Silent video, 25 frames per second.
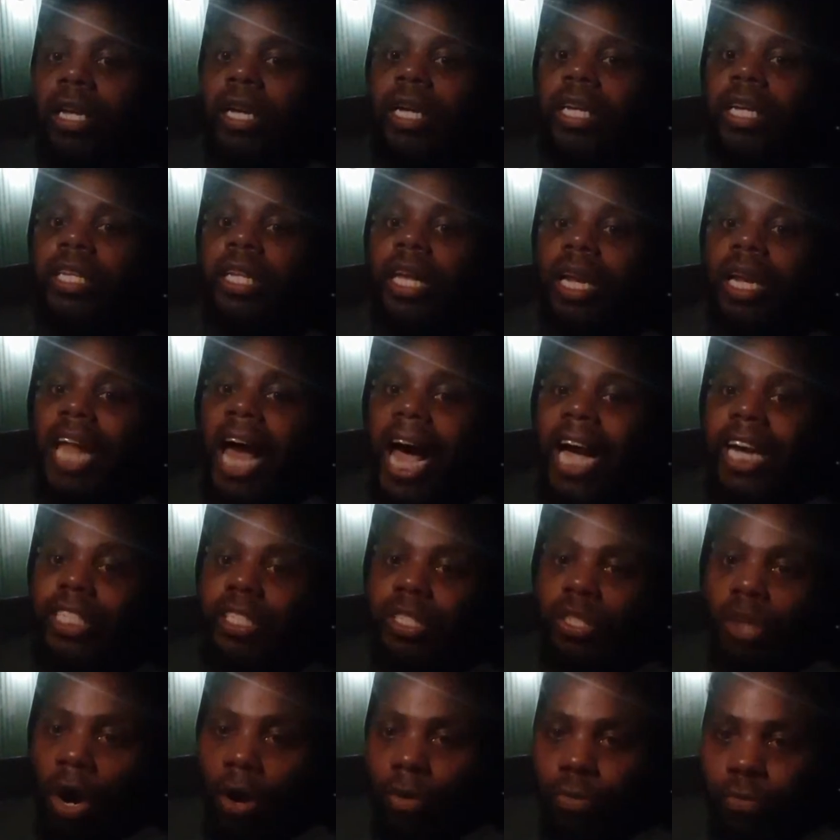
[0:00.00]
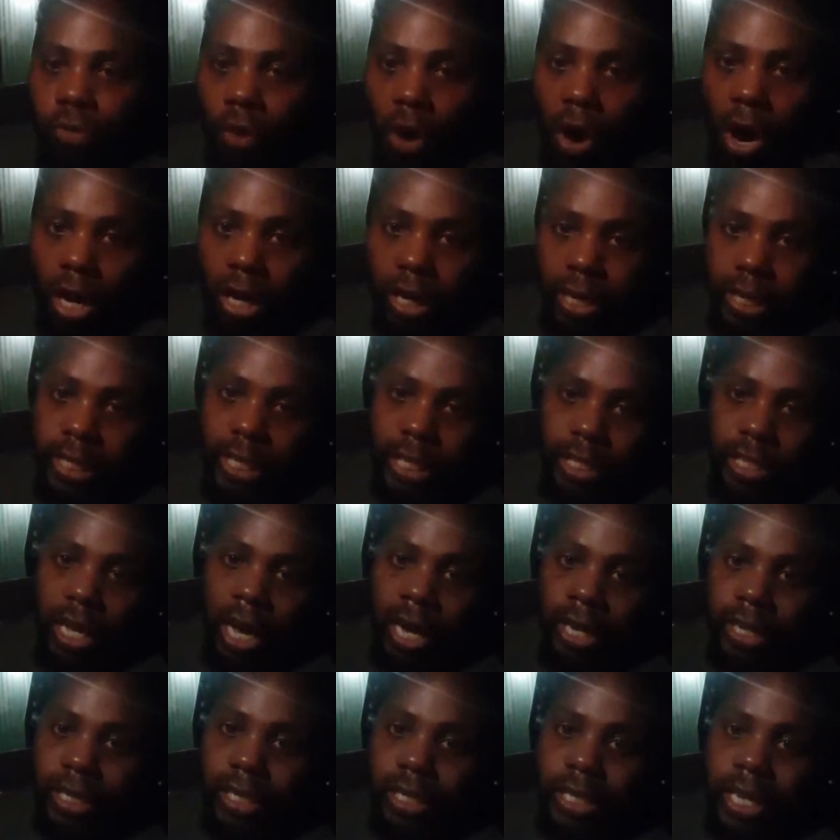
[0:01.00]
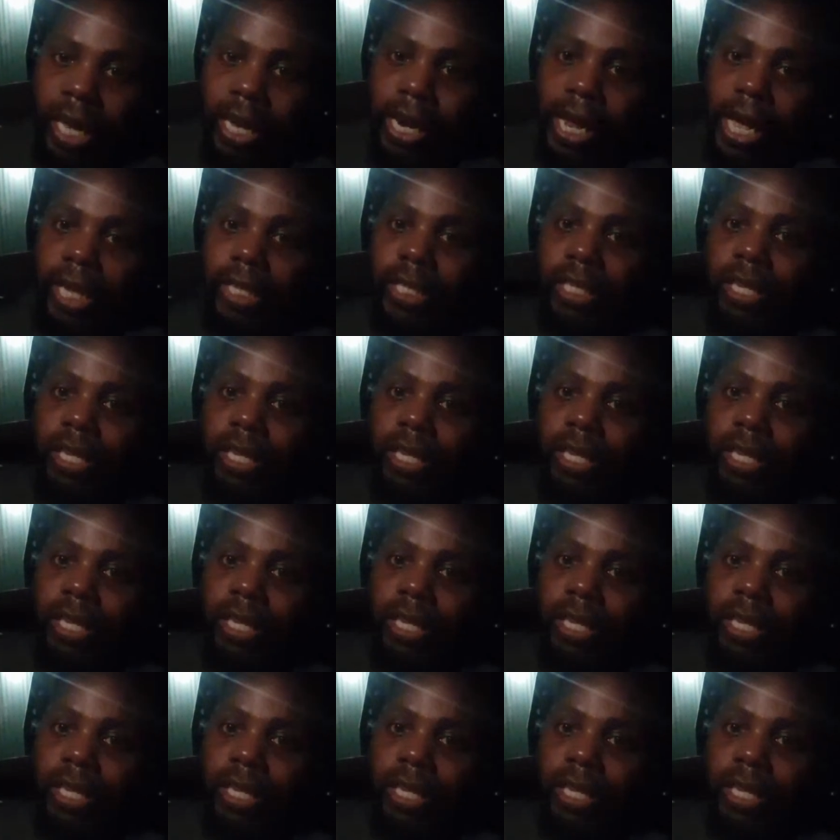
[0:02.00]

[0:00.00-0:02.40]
the lights are falling. Just understand as